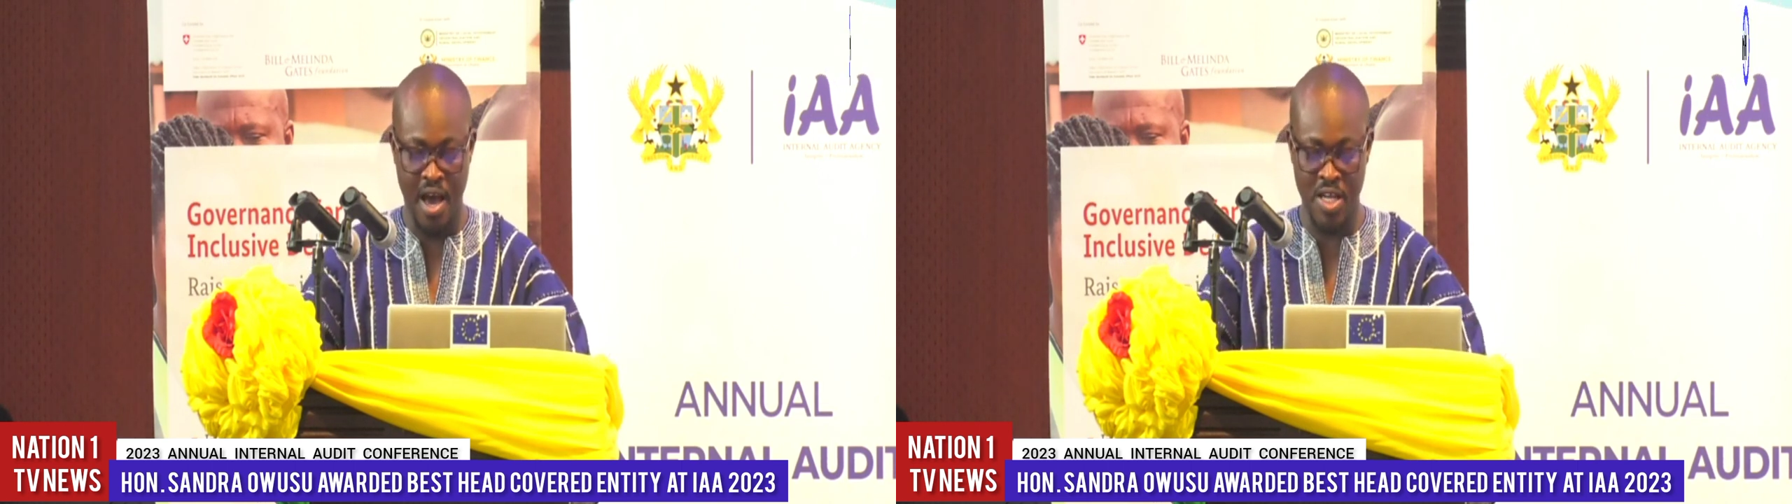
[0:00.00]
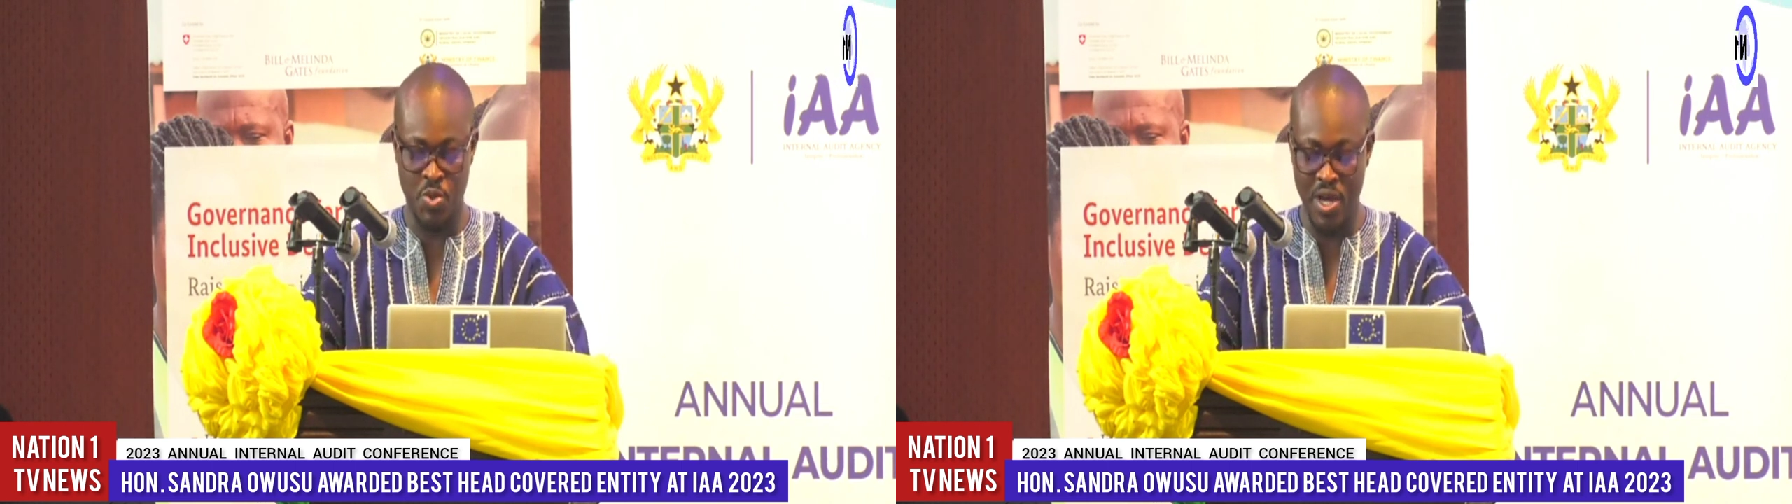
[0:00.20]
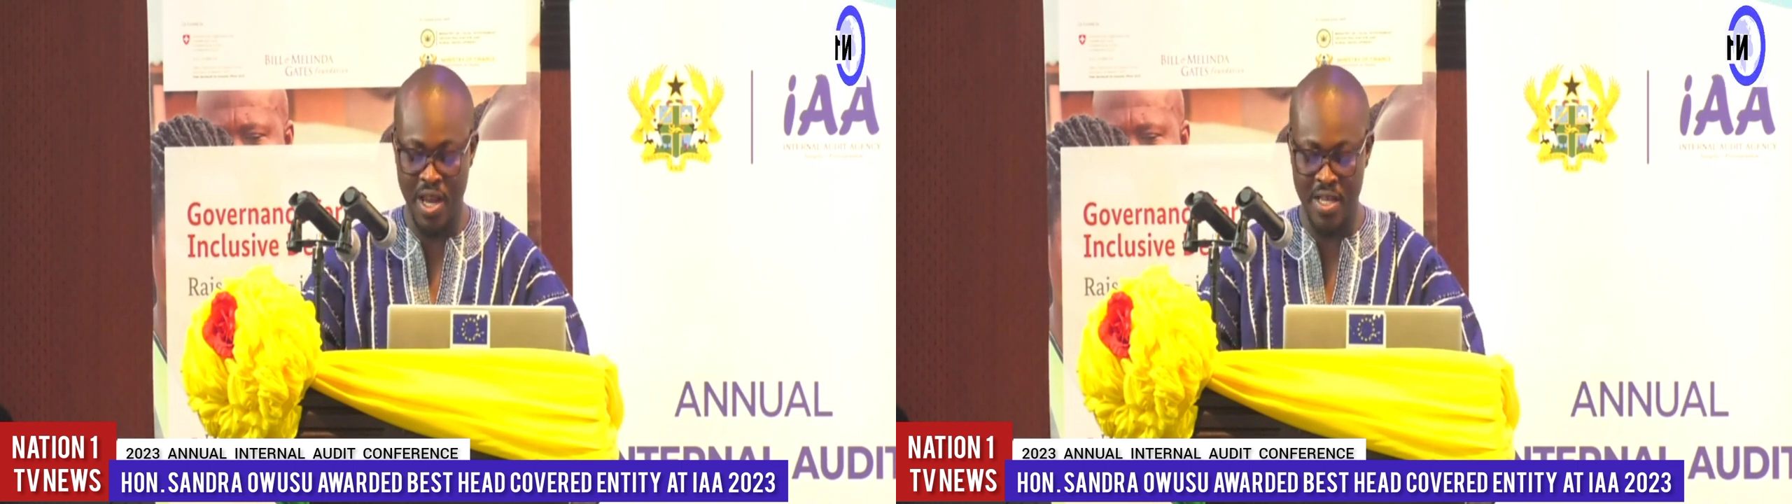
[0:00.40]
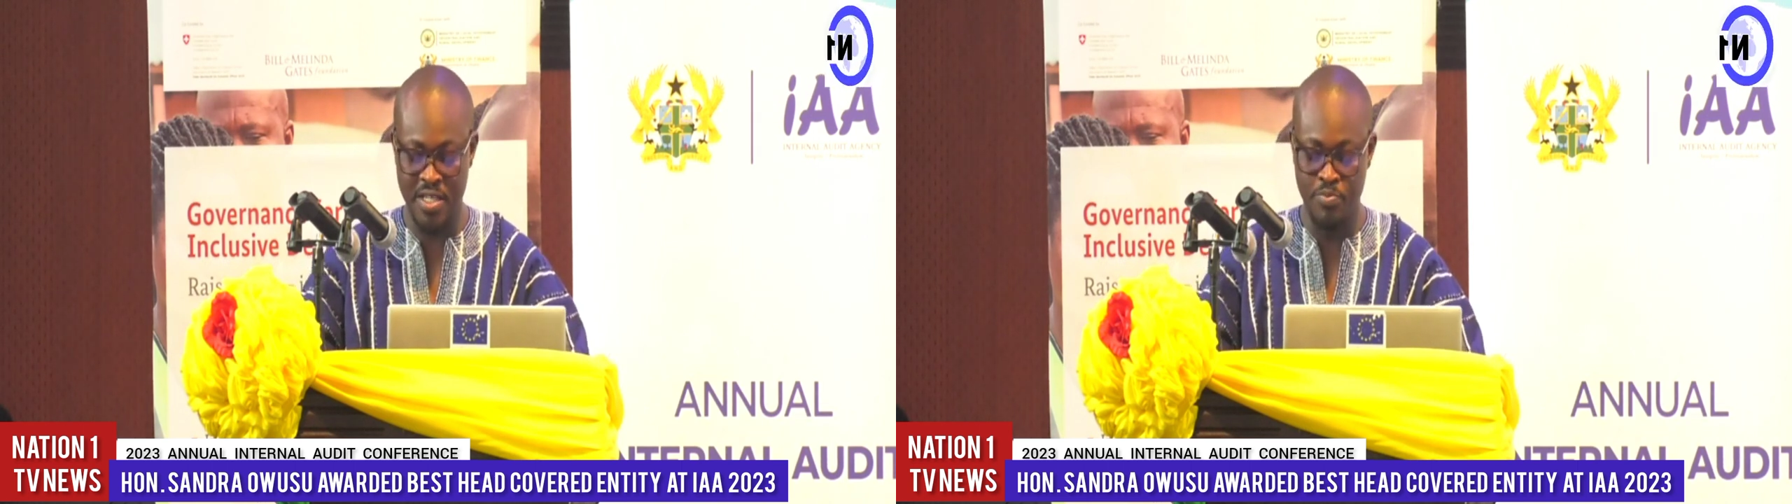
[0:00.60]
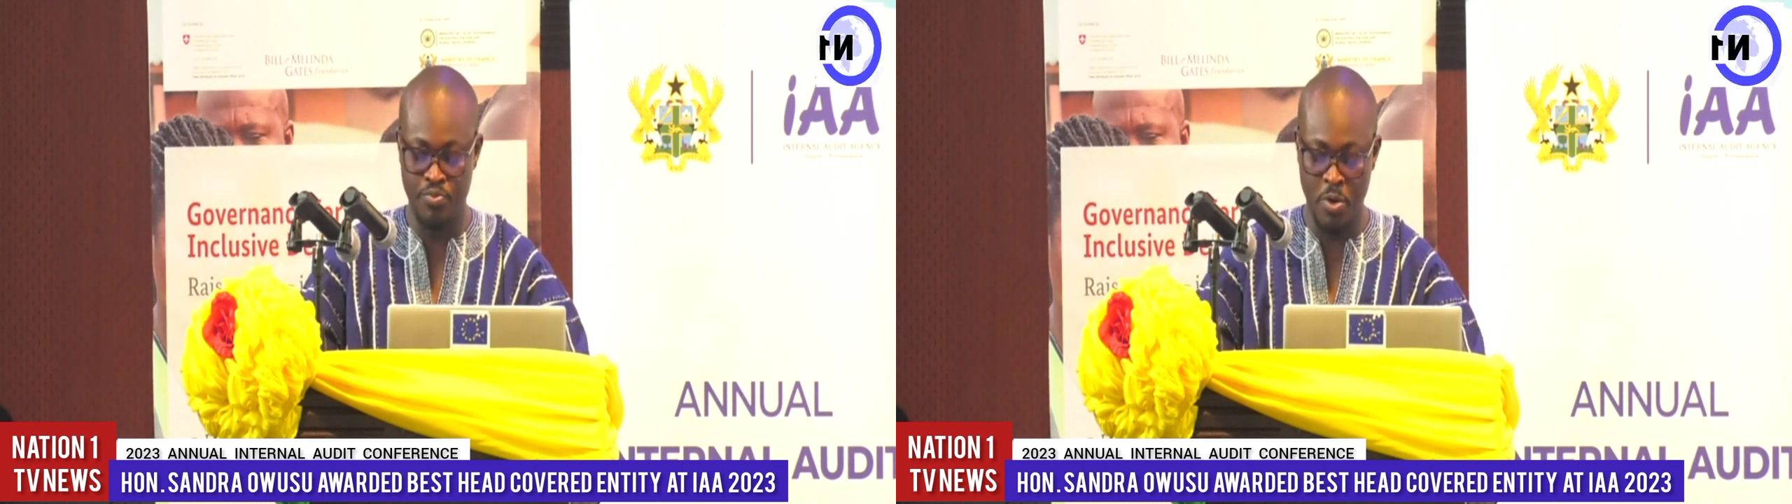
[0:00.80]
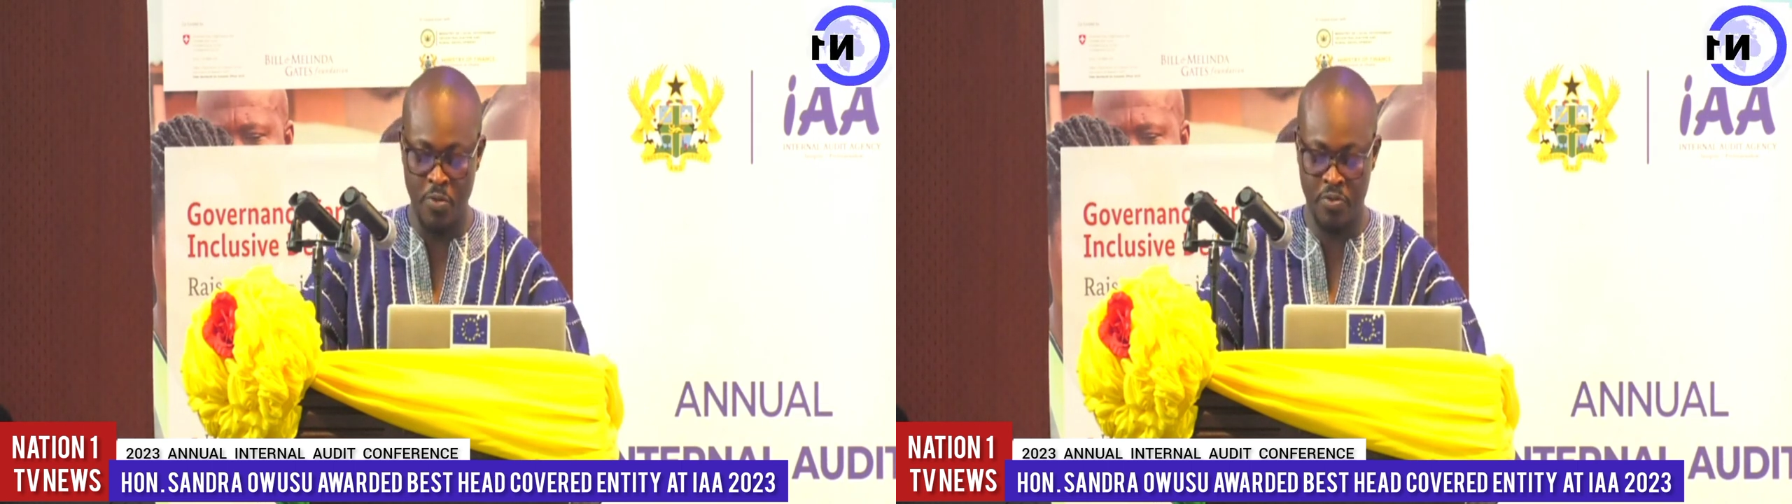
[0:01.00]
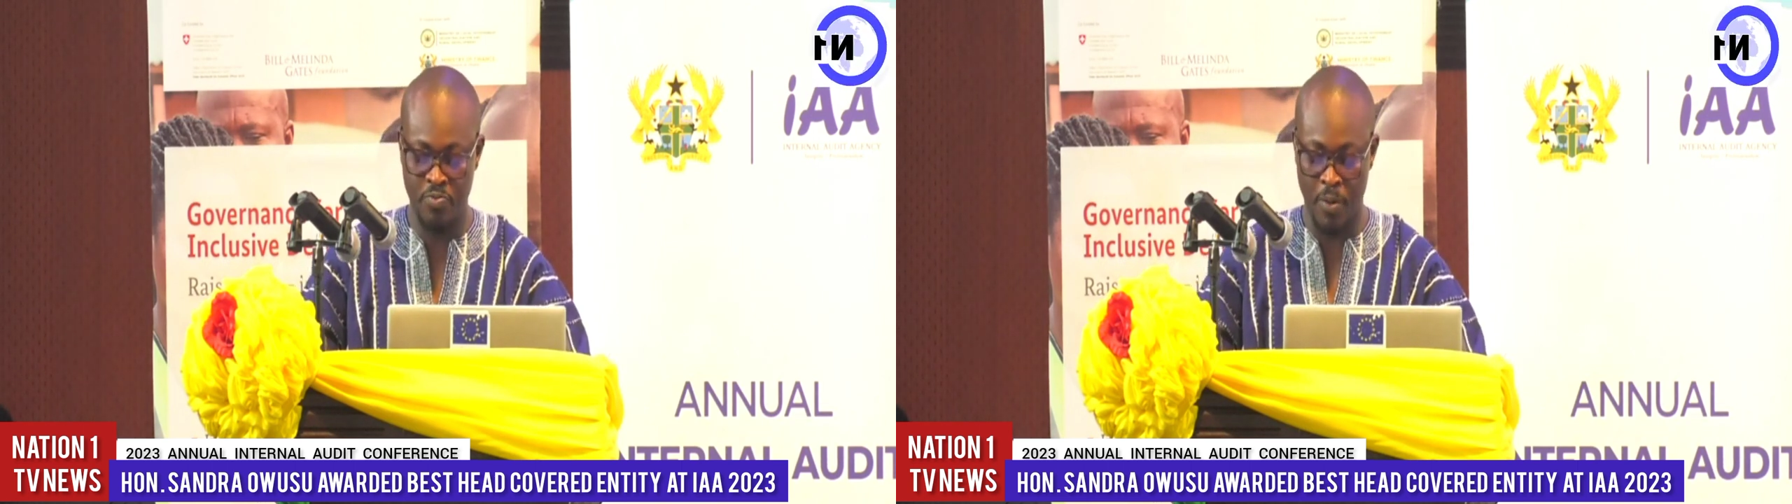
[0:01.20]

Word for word: as well as improve